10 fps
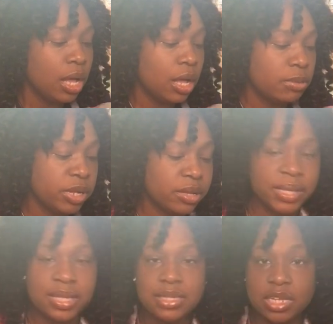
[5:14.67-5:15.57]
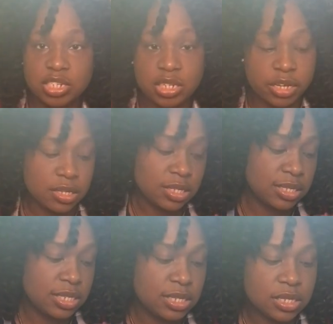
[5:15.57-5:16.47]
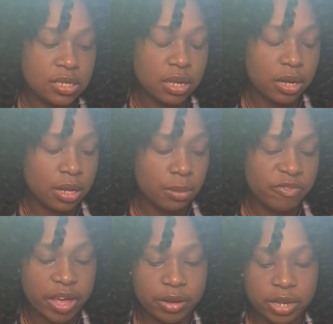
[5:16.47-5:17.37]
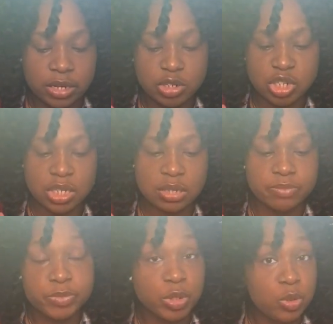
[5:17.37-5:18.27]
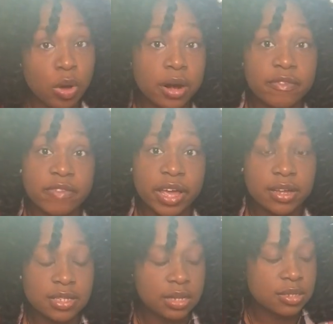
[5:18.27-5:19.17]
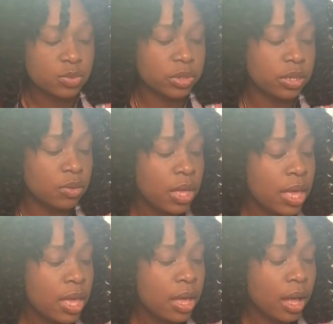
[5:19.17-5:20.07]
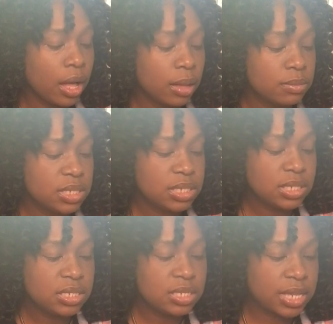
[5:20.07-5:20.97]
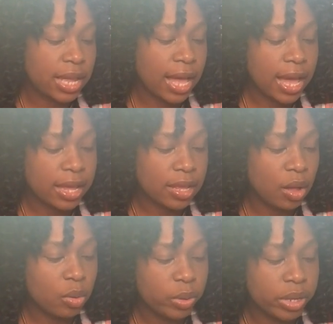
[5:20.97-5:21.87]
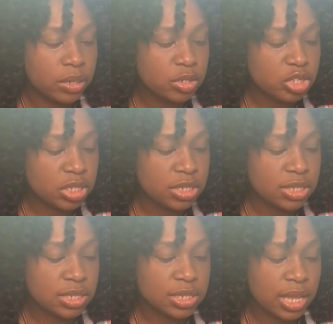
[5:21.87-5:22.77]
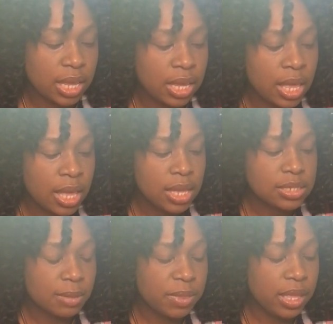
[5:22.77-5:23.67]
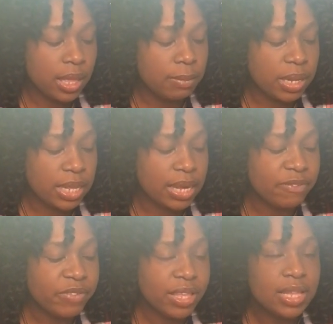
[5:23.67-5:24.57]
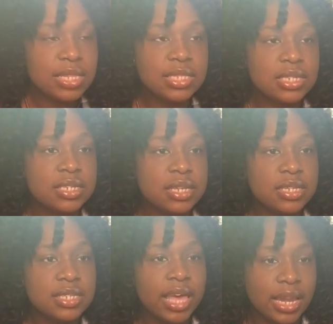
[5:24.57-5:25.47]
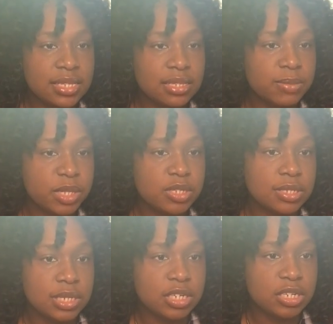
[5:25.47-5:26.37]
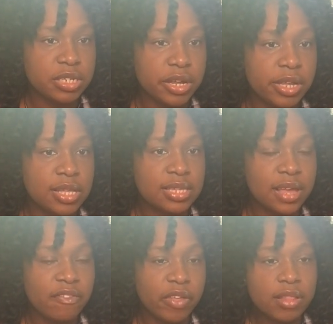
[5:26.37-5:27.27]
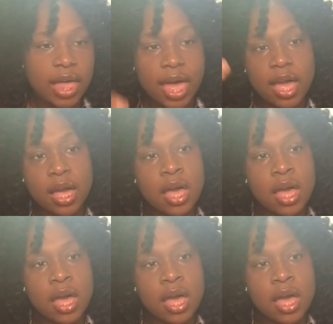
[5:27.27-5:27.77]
There could be a Sagittarius because it is fire energy. You are a fire sign as well. This is just like hot and cold energy. This is like something coming in. I feel like this just kind of similar to Sagittarius. I feel like